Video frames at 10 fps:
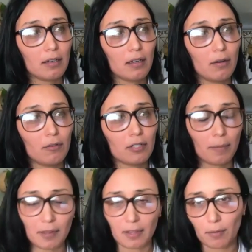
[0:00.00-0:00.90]

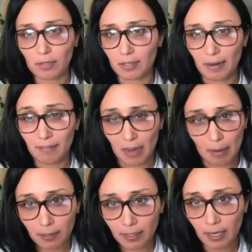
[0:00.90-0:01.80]
something that runs in my
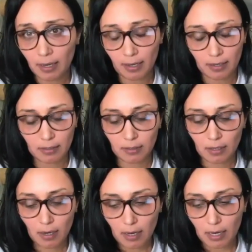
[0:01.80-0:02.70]
family. And
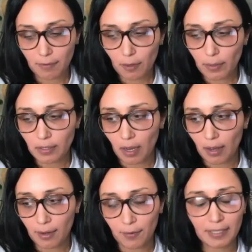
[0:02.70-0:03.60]
even though it's not
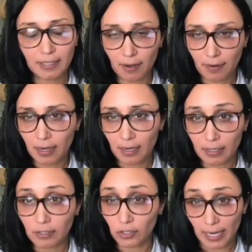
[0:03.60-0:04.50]
hereditary, it
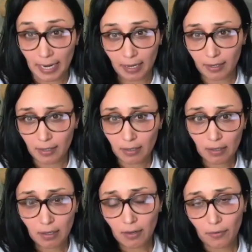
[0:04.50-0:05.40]
is genetic.
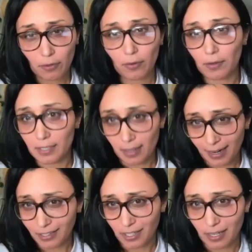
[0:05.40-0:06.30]
So there's a
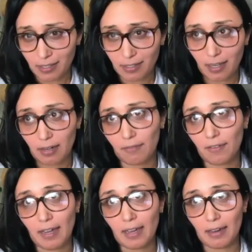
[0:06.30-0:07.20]
high chance that if
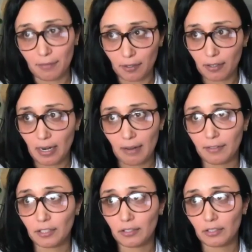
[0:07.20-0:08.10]
I ever have a
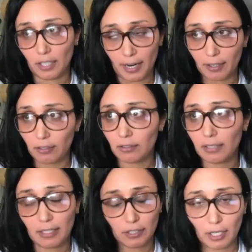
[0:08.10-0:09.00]
child,
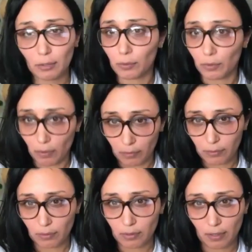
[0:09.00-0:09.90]
that child would
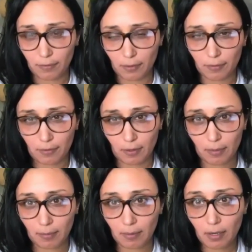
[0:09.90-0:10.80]
also suffer
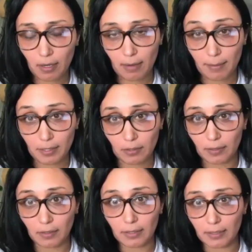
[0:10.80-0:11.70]
from a mental
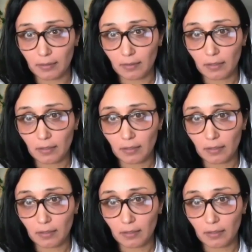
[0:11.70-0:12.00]
illness